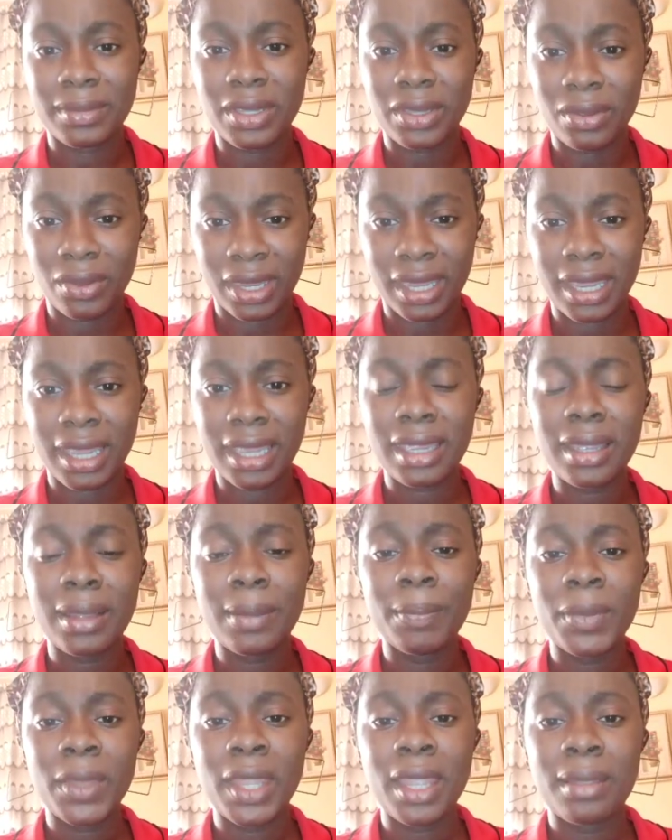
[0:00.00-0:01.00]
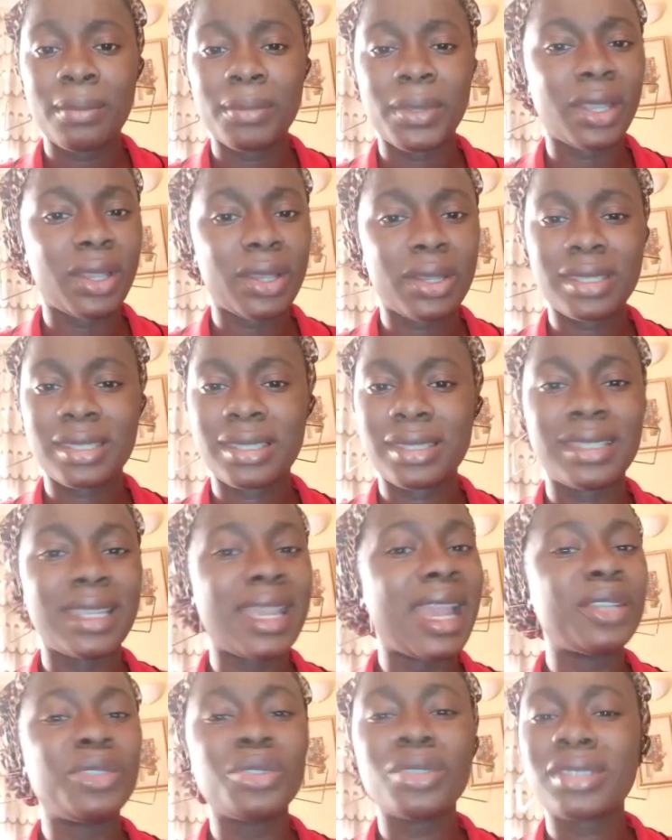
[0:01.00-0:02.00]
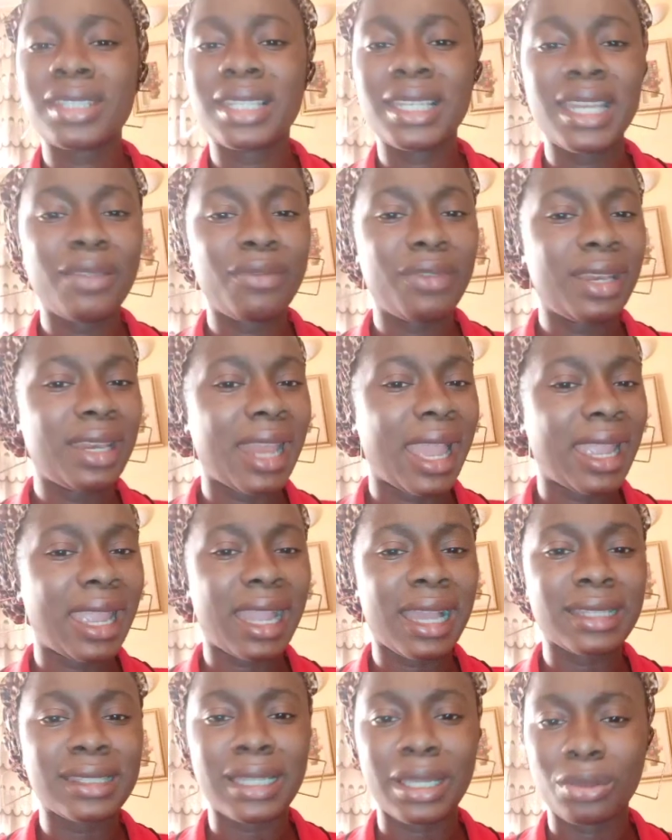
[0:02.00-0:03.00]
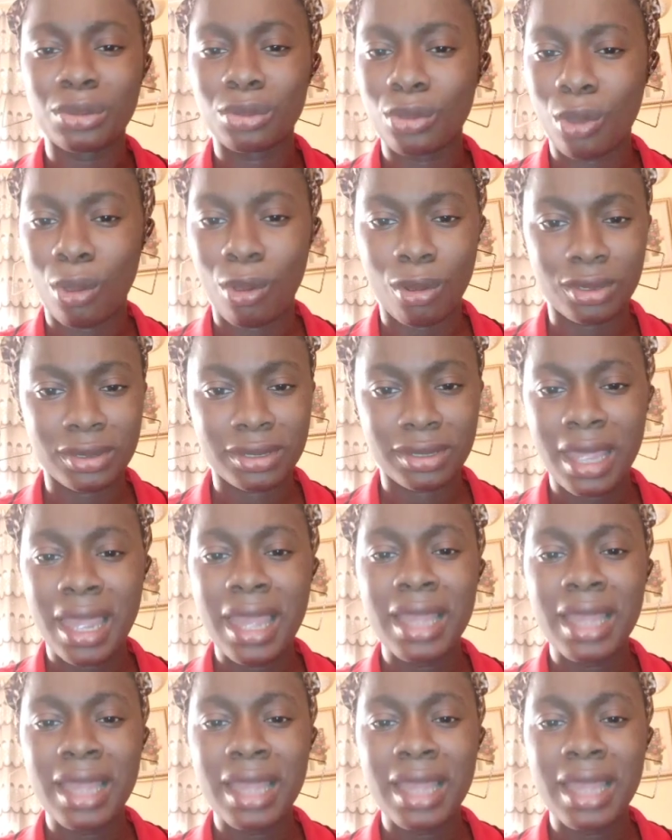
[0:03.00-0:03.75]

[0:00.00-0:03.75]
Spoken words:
Okay, because they are just living like cat and dogs.